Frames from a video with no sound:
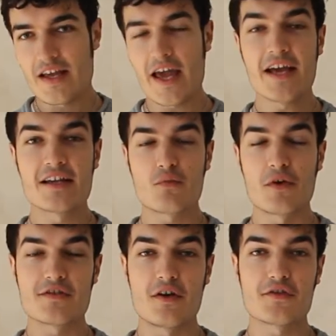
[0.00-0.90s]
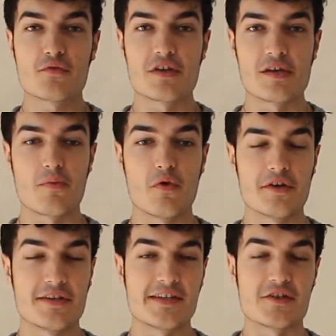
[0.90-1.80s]
And what is also really
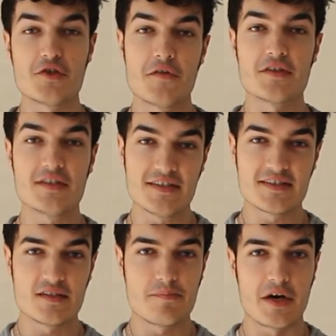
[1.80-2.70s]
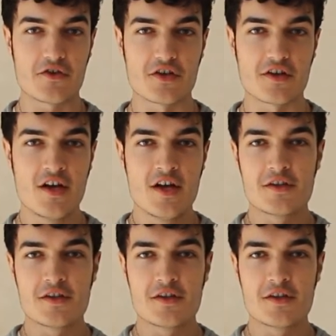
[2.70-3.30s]
important is that you have a decent budget.